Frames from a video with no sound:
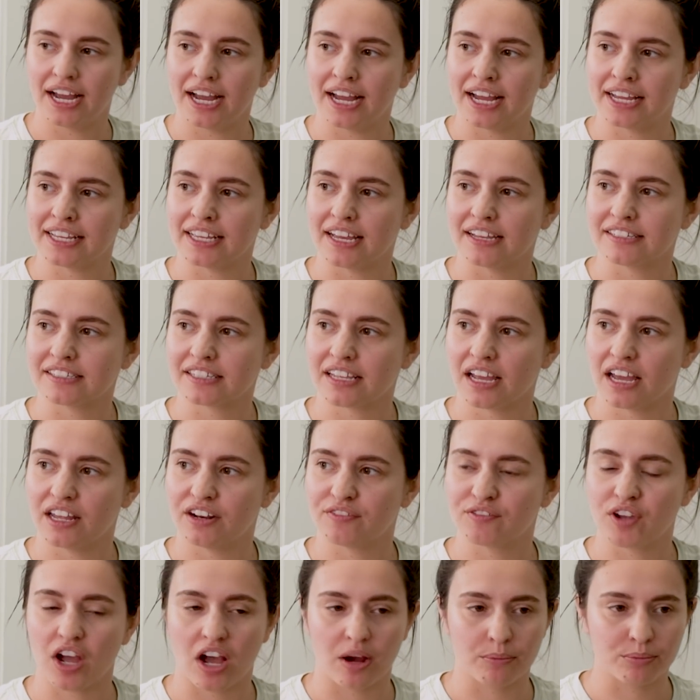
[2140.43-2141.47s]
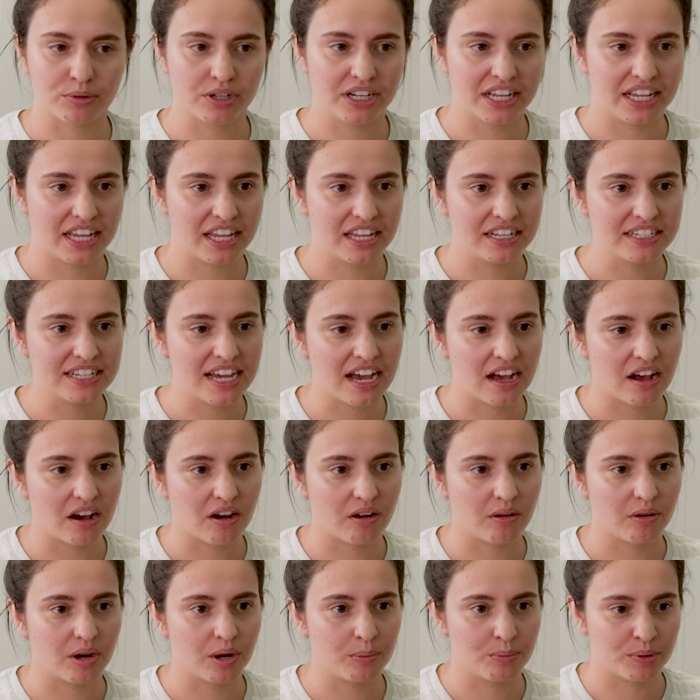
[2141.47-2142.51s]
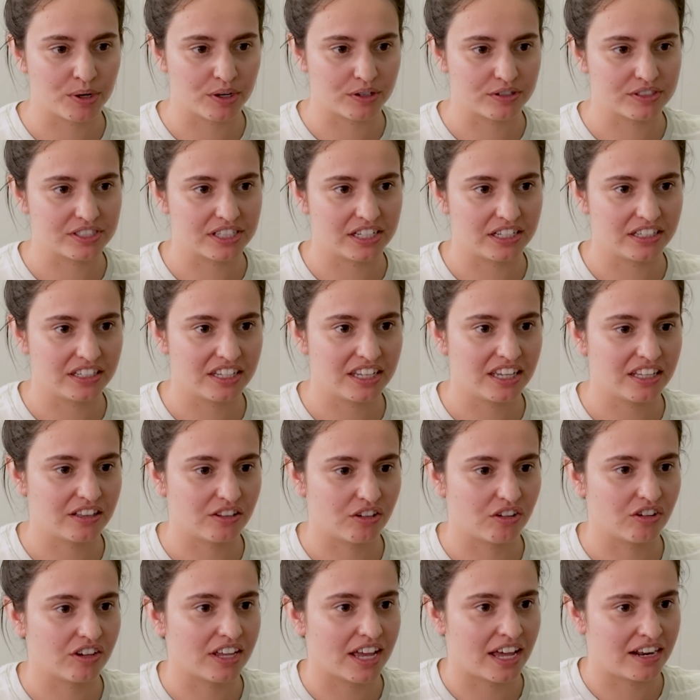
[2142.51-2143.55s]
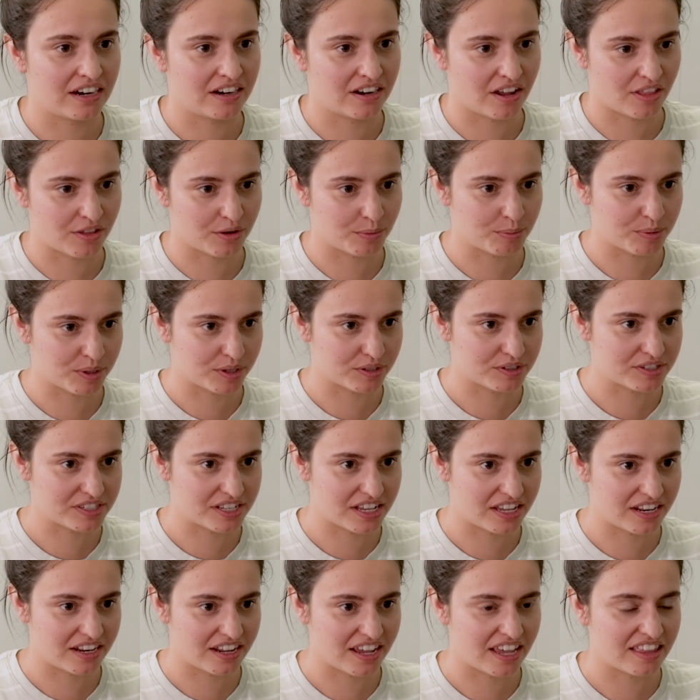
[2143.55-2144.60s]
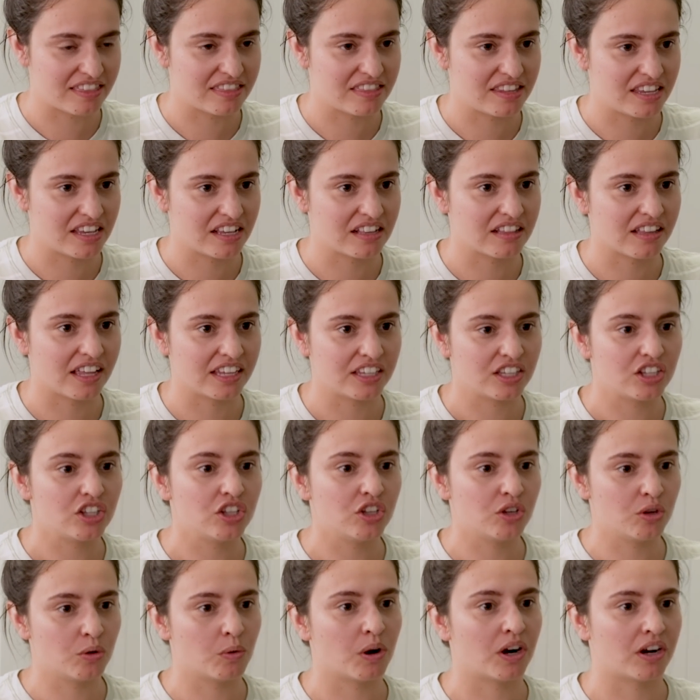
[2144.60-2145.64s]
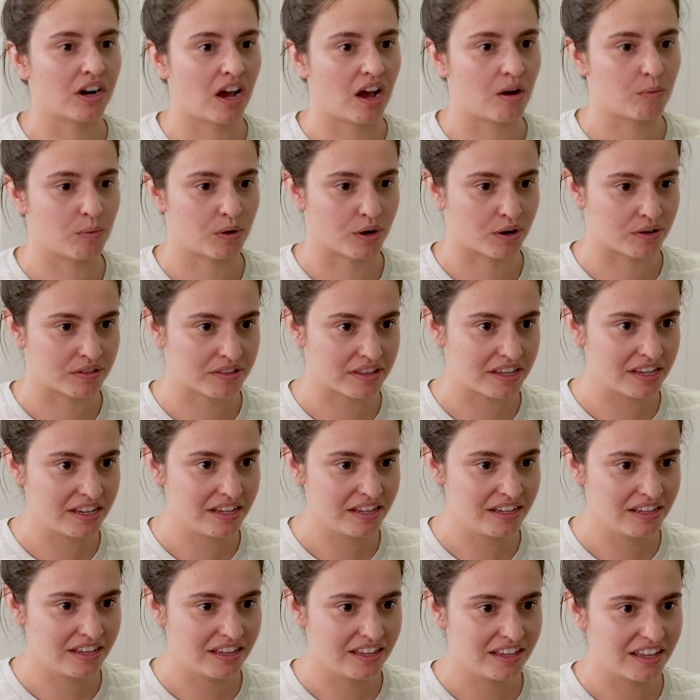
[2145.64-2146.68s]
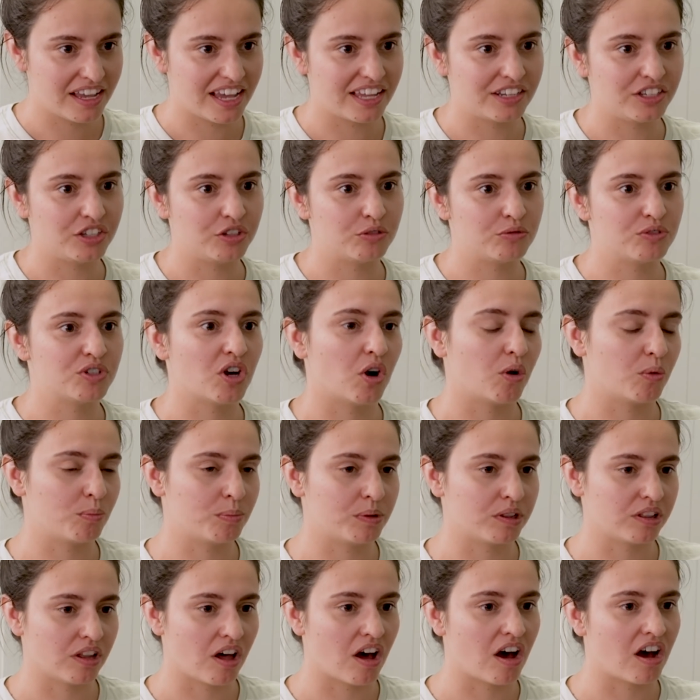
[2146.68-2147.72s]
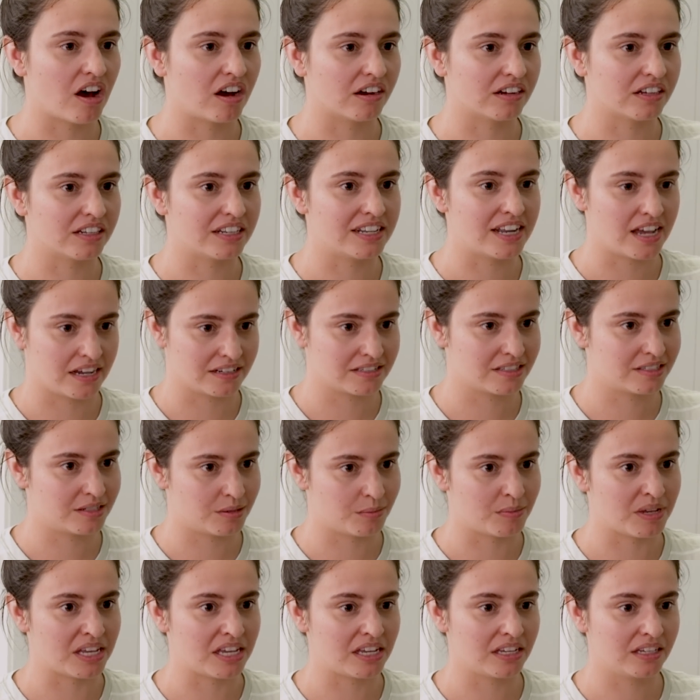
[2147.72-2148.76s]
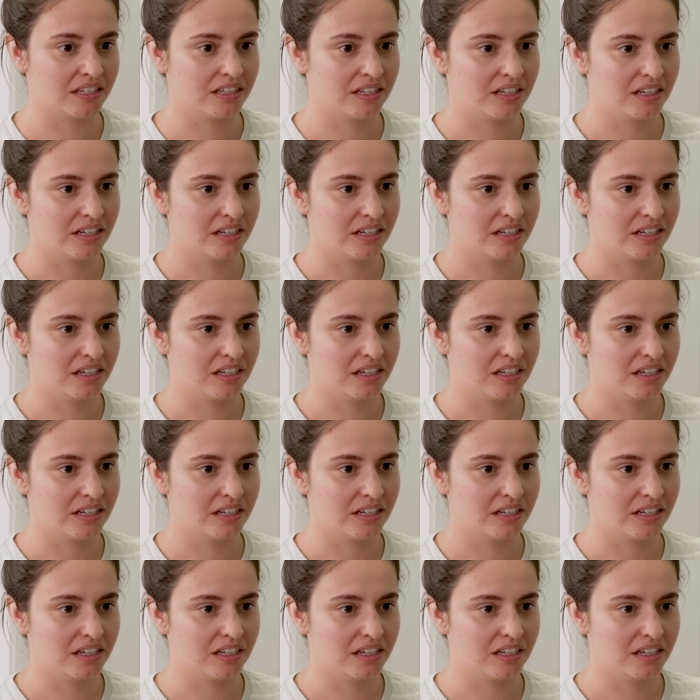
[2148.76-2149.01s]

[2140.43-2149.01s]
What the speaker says: I guess, kind of comprehend how a person can look at another person and think like you are not worthy and you don't belong next to me.